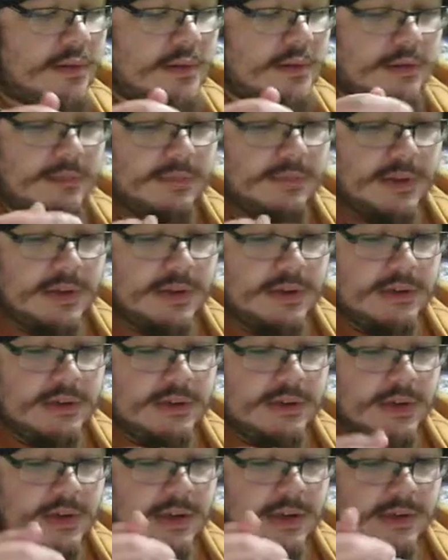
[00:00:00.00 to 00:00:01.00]
contemplate,
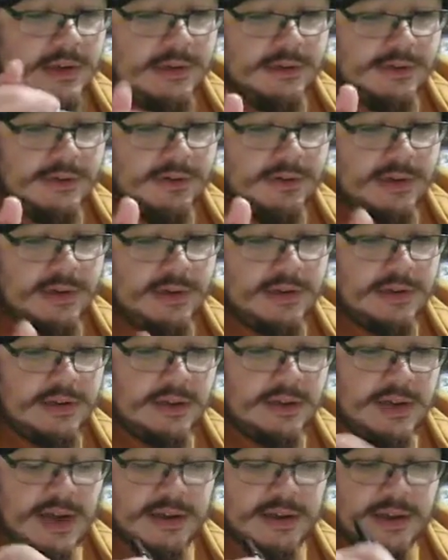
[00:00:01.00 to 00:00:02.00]
I illustrate,
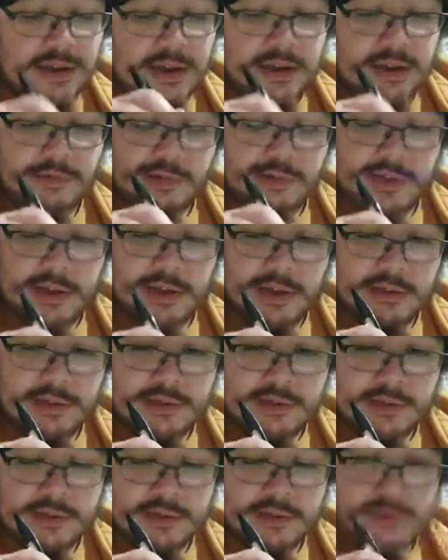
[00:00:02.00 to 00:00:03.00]
and I create